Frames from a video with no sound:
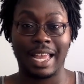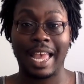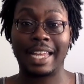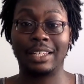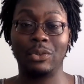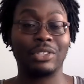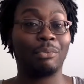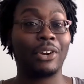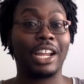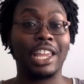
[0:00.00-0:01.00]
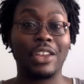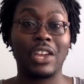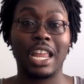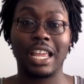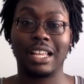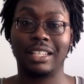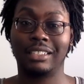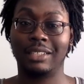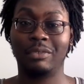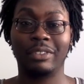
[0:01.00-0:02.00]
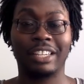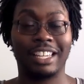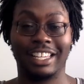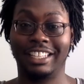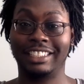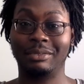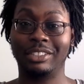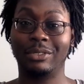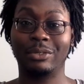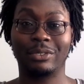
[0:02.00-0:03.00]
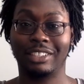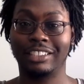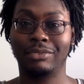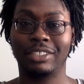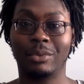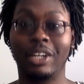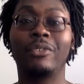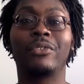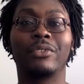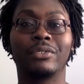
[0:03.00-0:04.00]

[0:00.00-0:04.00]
Had to do some praying on it because this was a rough